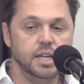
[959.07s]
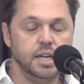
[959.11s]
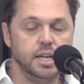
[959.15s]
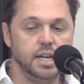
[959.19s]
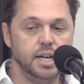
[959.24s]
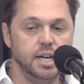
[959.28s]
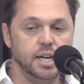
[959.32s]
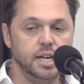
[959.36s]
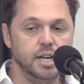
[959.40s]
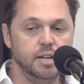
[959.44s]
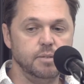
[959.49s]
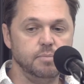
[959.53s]

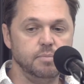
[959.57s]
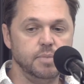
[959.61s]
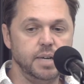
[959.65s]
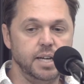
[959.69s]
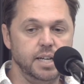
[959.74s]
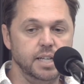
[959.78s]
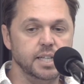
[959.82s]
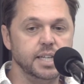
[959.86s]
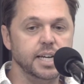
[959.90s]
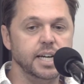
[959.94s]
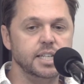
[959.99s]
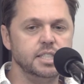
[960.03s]

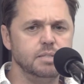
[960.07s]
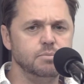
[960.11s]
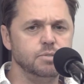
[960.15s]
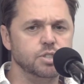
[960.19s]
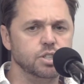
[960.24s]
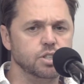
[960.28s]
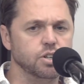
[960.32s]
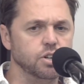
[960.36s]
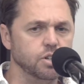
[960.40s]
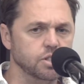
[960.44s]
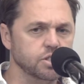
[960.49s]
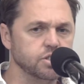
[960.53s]
engaged him as
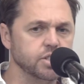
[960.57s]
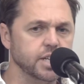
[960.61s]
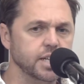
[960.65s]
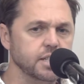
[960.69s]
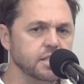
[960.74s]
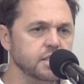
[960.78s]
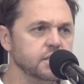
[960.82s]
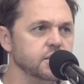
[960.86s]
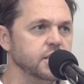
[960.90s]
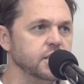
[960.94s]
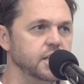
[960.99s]
a contractor.